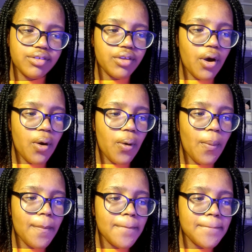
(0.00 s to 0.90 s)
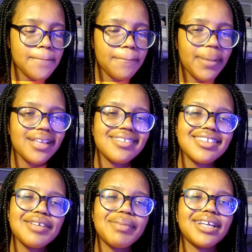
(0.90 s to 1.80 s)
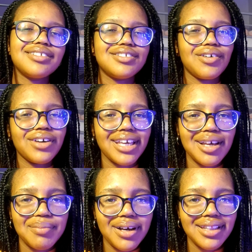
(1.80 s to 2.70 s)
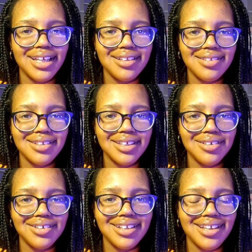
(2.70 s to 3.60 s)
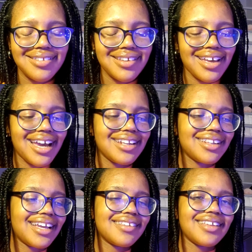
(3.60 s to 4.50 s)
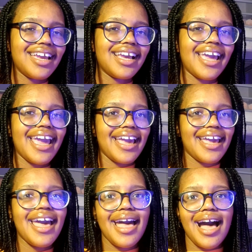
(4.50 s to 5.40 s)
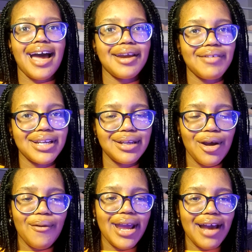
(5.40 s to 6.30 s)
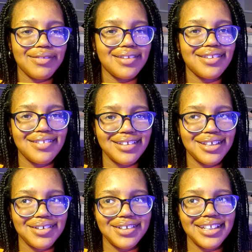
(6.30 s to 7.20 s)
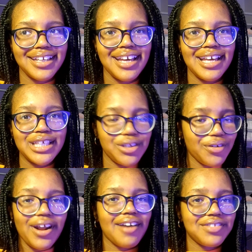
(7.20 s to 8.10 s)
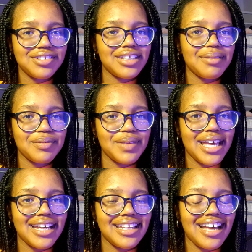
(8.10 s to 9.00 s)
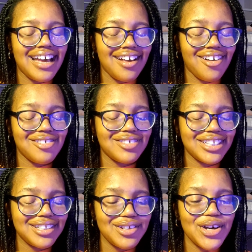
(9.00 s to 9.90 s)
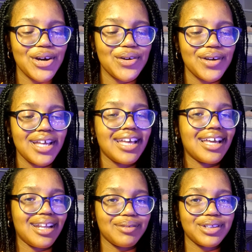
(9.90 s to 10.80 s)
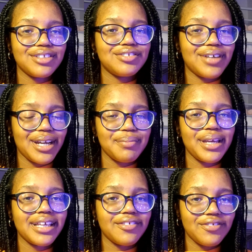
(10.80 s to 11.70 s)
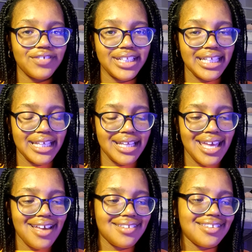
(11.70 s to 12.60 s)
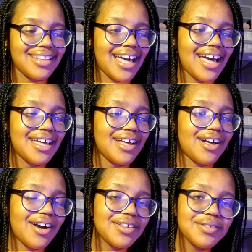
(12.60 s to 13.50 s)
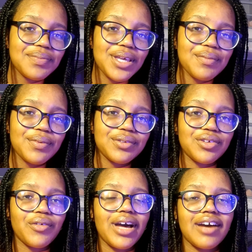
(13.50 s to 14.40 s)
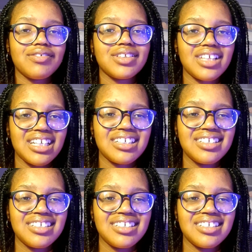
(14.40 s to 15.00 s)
so basically by joking about that insecurity, it's kind of like saying, hey, I already know I have this insecurity, you don't have to jab at me at it, I already know, and I'm gonna try and make it funny so that other people don't have to